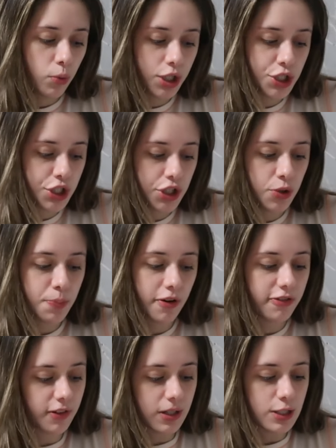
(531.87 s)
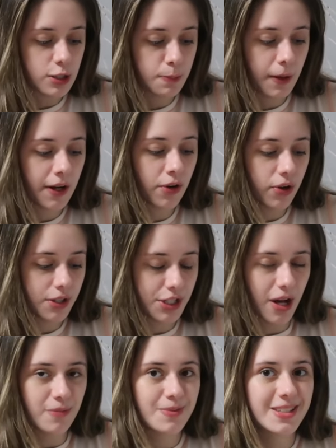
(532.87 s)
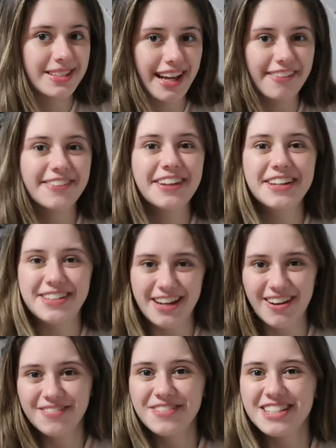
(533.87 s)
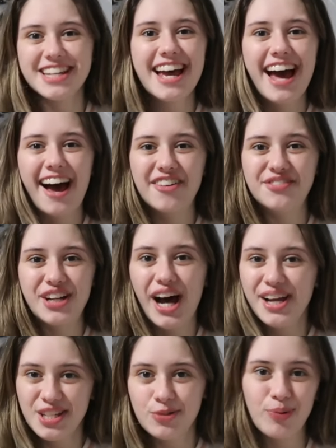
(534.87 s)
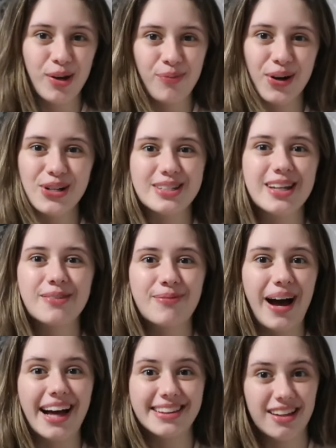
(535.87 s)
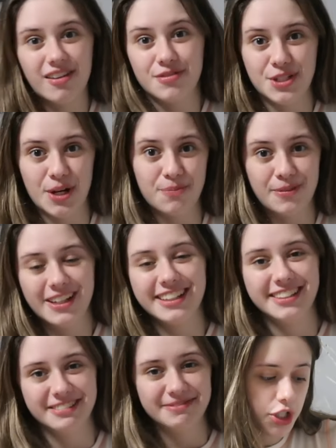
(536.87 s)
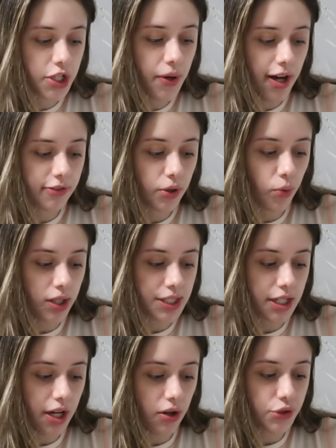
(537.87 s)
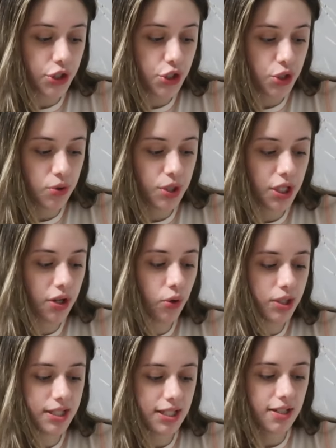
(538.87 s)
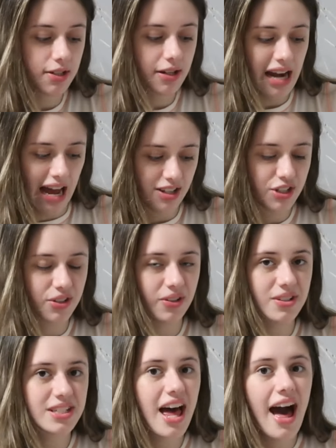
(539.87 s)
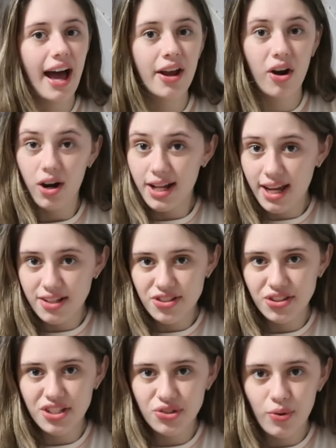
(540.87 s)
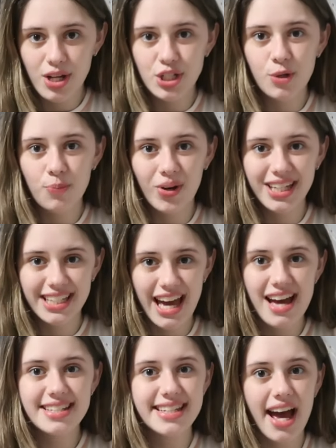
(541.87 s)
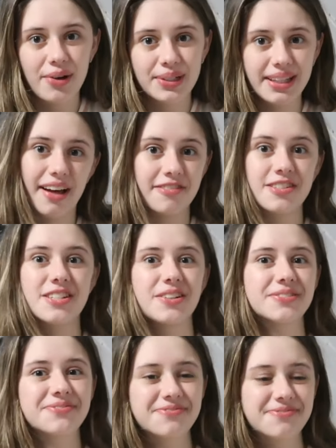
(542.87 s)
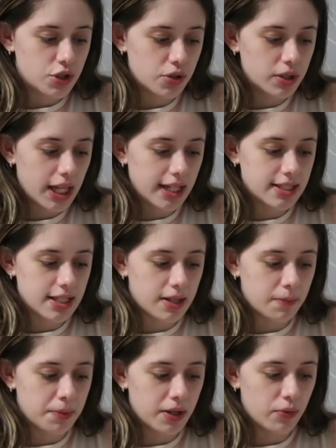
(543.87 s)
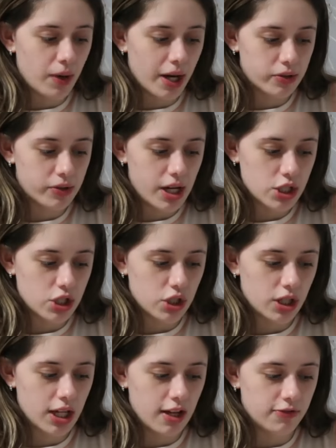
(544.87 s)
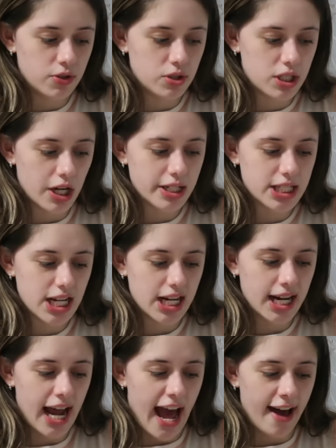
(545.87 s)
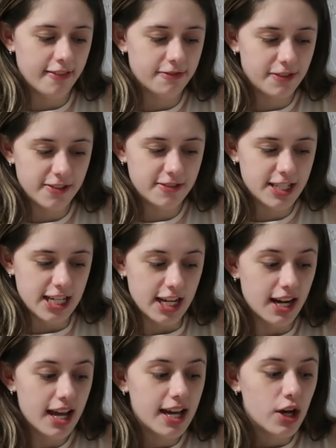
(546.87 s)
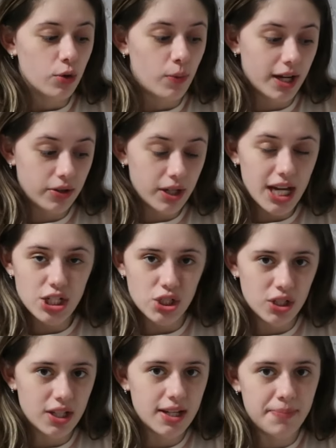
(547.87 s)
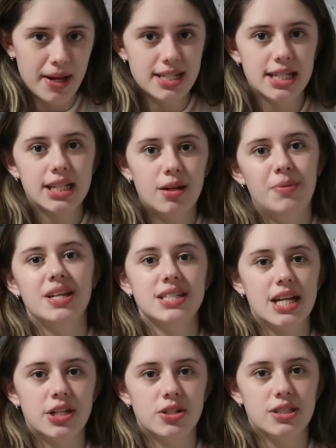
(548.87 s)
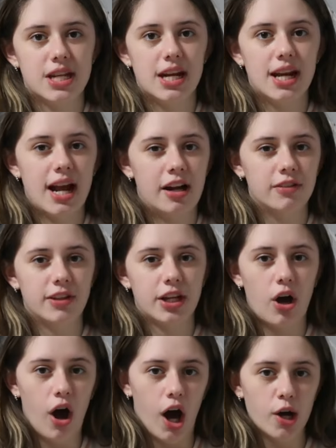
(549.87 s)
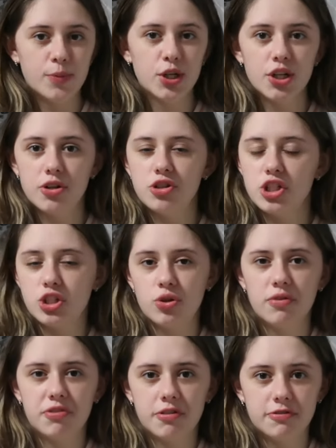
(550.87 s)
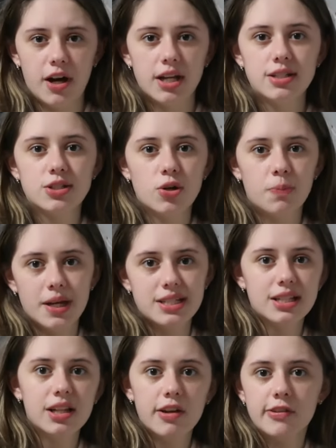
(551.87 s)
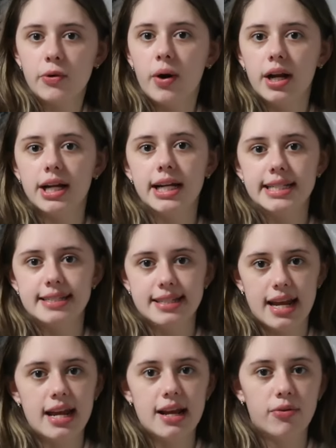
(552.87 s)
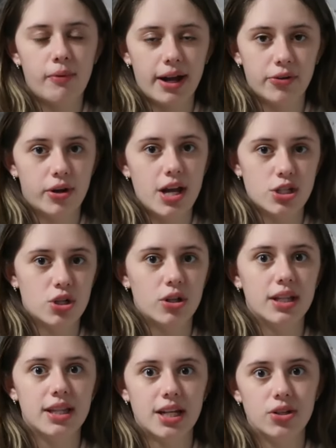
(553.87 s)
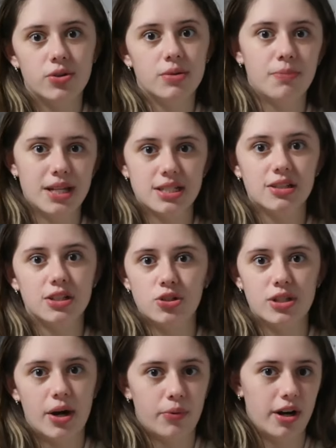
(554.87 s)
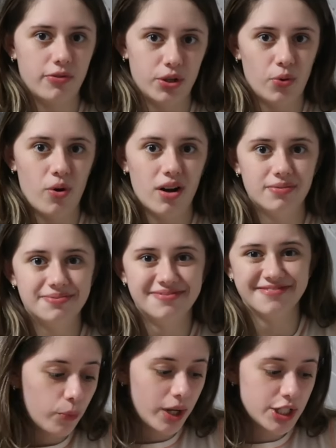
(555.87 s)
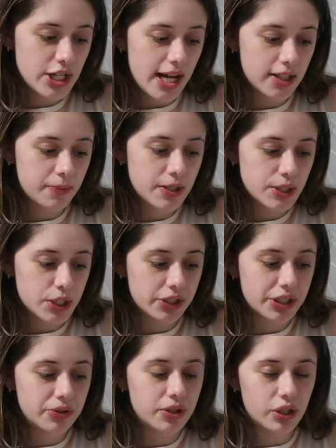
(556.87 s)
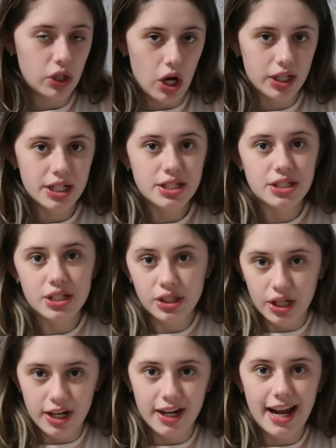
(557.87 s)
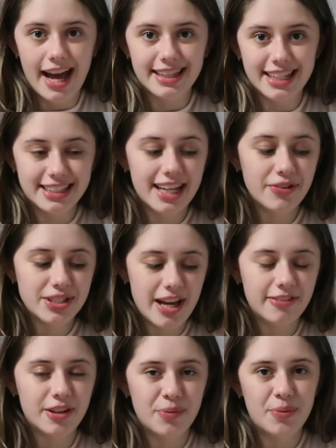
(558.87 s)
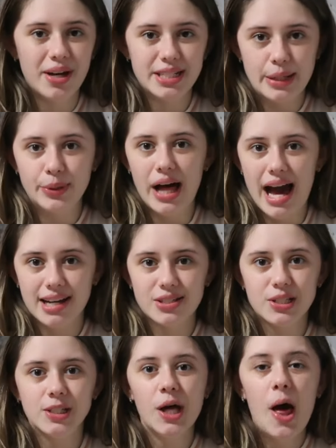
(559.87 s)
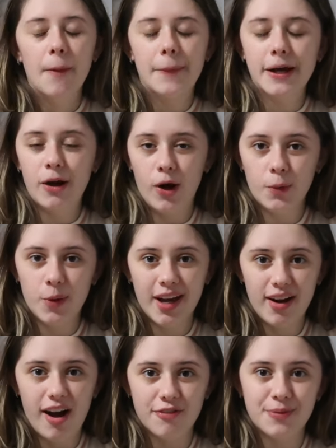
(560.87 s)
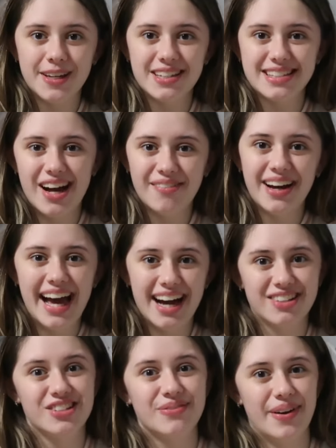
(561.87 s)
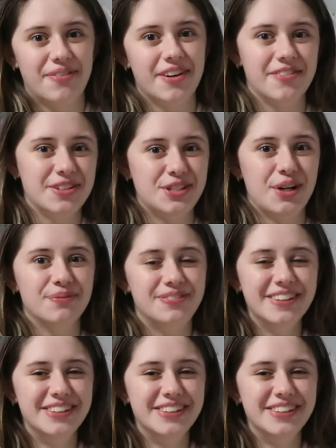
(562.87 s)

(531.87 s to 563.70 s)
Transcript: Which do you prefer spin or jumps? Definitely jumps. I'm not a spin person but I love jumping. Do you ever want to go to junior or senior nationals? I already answered this question, but yes, I would love to. Too late to compete recreationally if you start skating at 15. Recreationally basically means that you're skating out of like a hobby or you just do it for fun. So basically if you want to skate recreationally, then you can basically do that whenever you want. Which element took you the longest to learn? I think that would definitely be my double axel, but it all paid off because now my is my favorite jump.